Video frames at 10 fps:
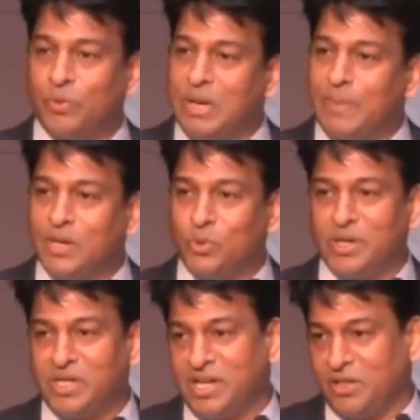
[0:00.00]
3 by
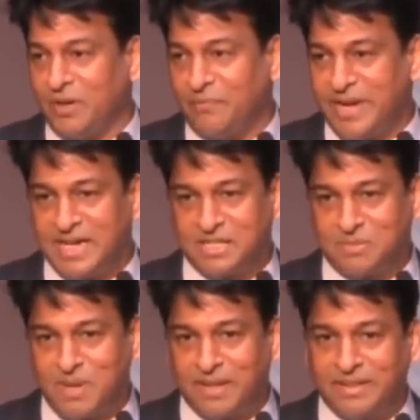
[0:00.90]
20th of
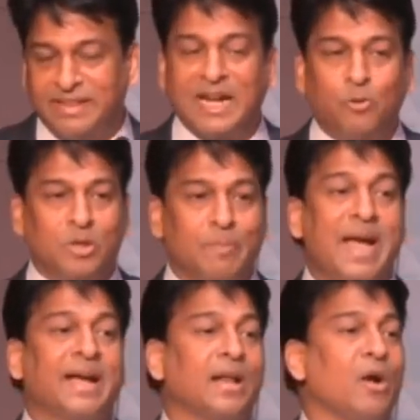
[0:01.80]
next month. That was the
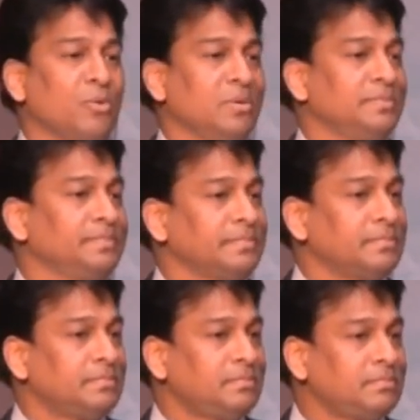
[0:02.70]
background.
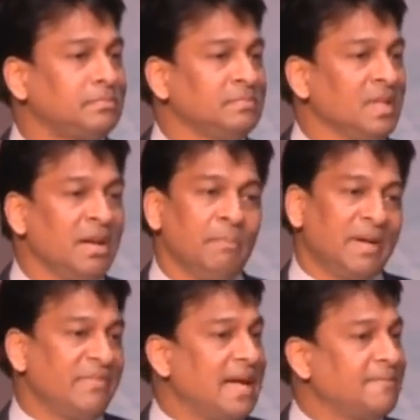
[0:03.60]

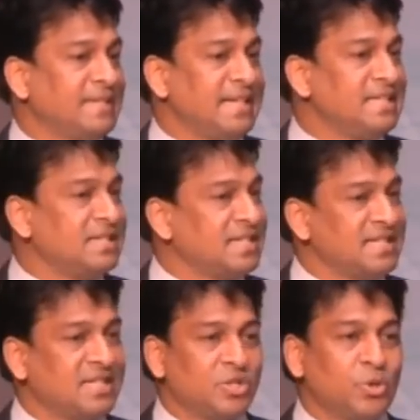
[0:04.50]
But we have seen
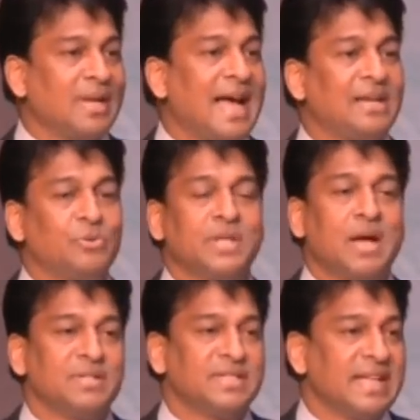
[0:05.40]
since July
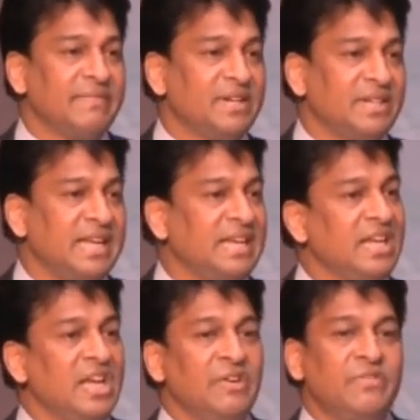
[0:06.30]

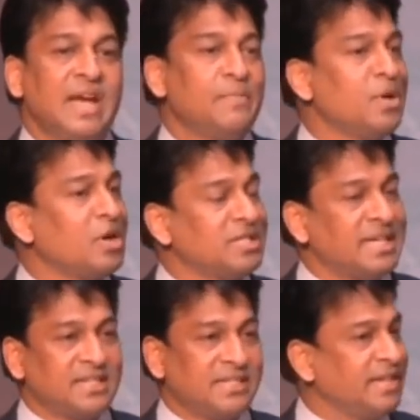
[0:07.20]
2017, we have not
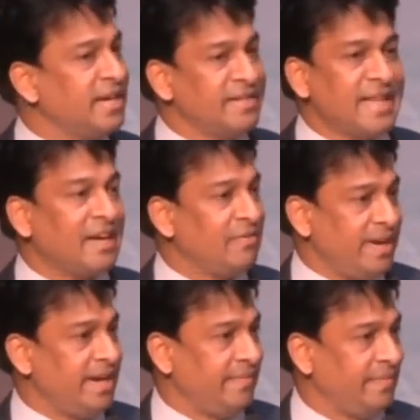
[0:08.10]
succeeded in that
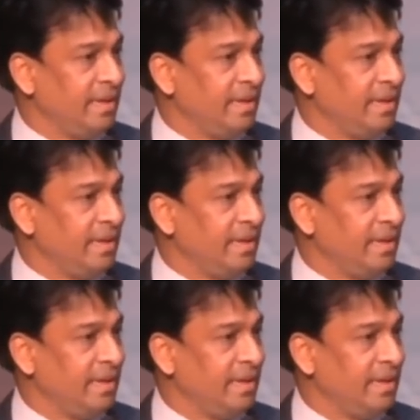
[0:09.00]
way.